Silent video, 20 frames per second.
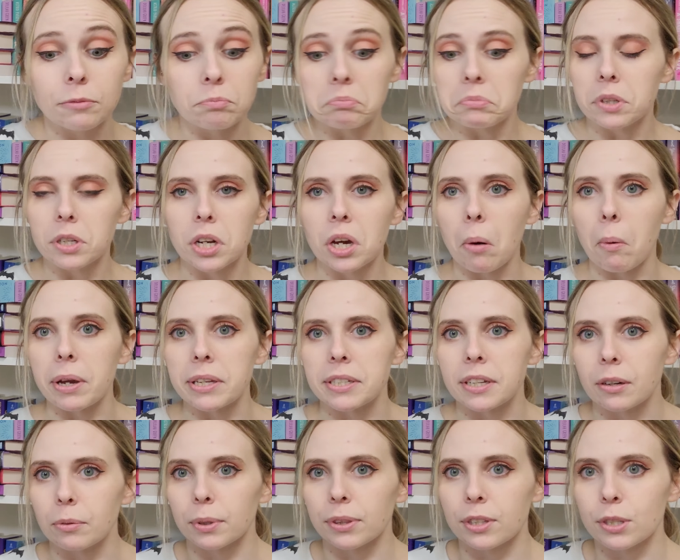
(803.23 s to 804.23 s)
No
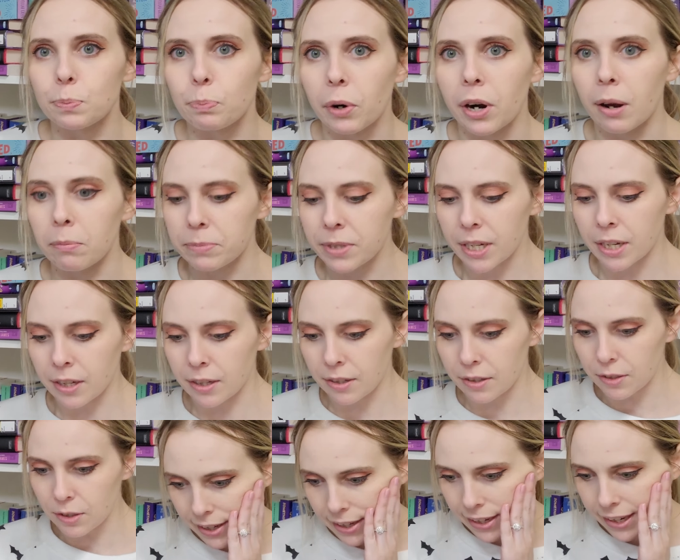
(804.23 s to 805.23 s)
idea what this prompt
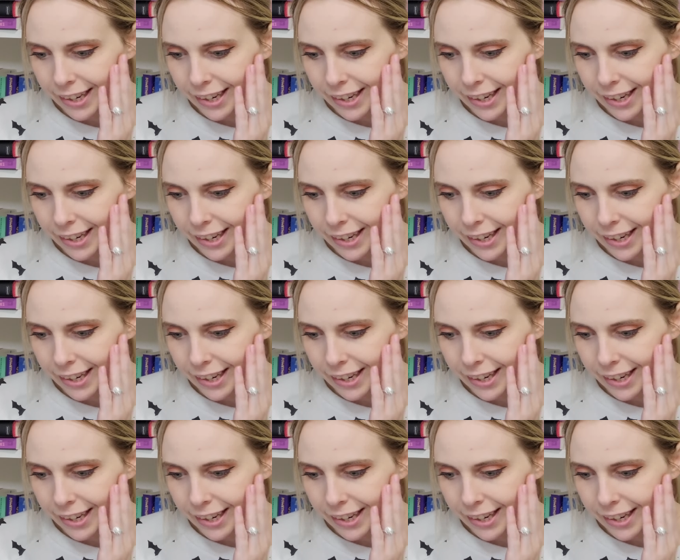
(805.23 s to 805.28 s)
is.